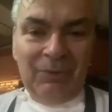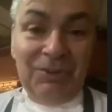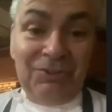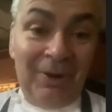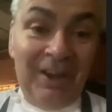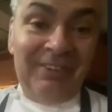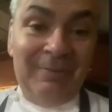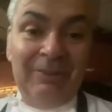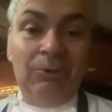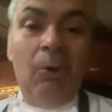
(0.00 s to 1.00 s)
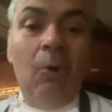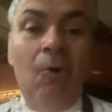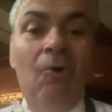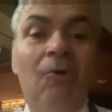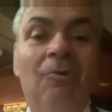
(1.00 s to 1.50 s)
We try them at
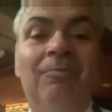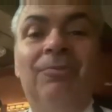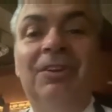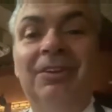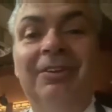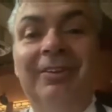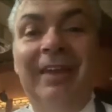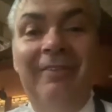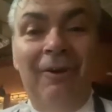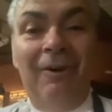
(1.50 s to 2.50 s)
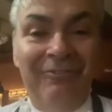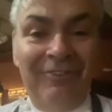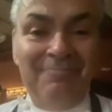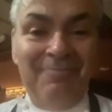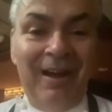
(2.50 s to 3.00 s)
home. We give our
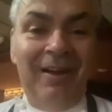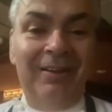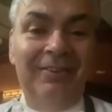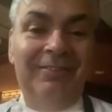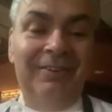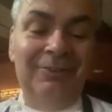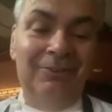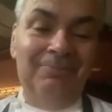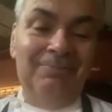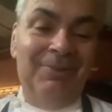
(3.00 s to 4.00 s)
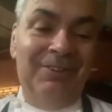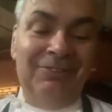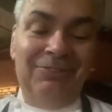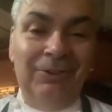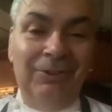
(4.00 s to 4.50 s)
feedback. I say, maybe
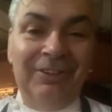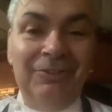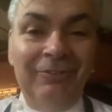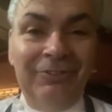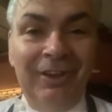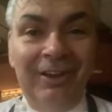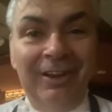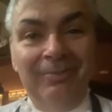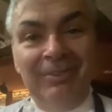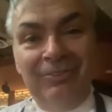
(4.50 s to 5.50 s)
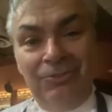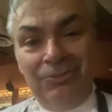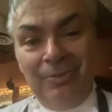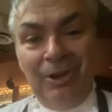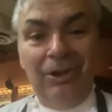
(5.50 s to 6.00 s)
that's not enough time. That's
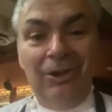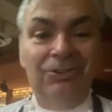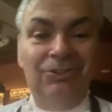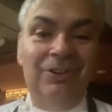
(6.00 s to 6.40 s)
too much.